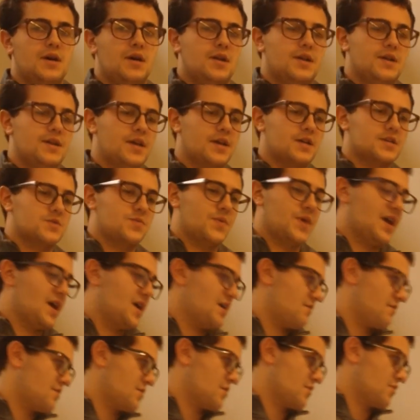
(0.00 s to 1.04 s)
Next, we have
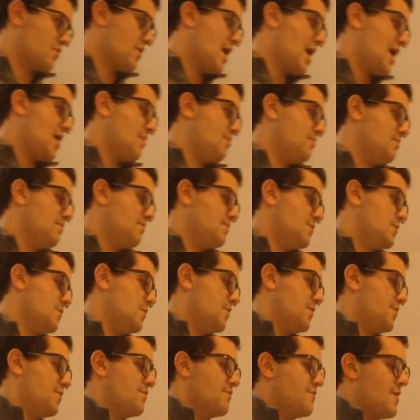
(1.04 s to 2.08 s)
the RAM,
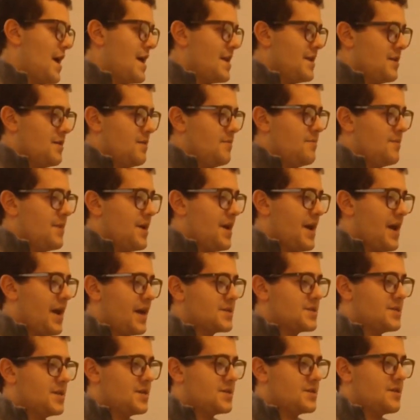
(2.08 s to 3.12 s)
or random
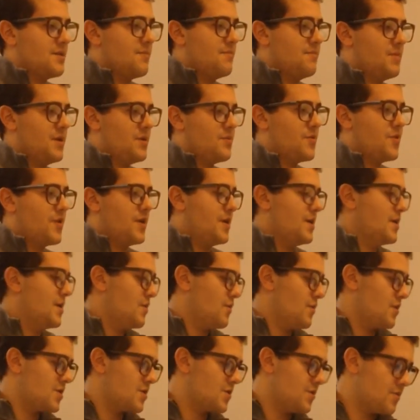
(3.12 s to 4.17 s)
access memory,
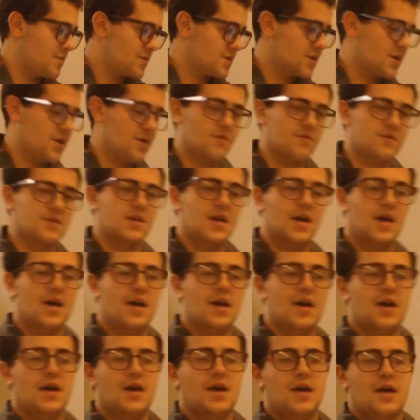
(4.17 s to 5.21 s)
which holds codes
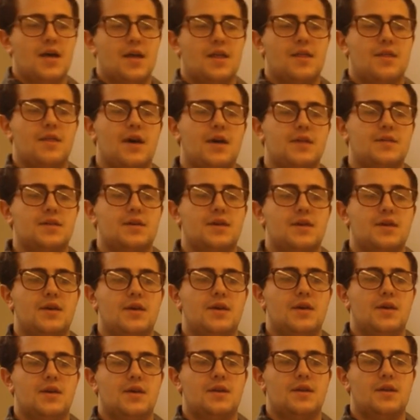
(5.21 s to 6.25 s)
that
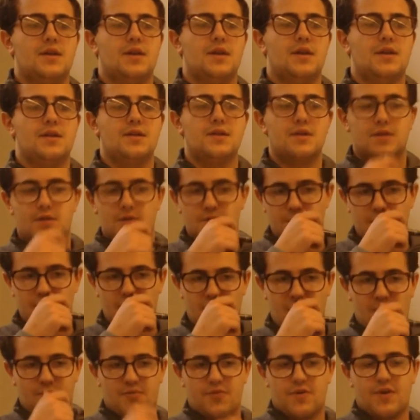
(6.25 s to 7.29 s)
need to be
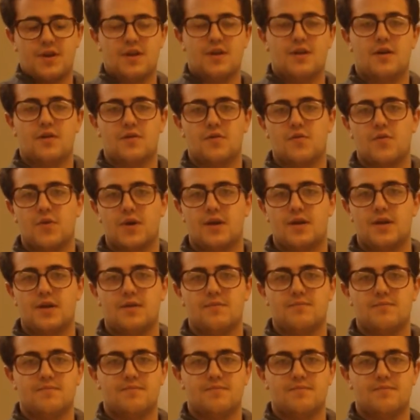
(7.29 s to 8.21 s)
operated on quickly.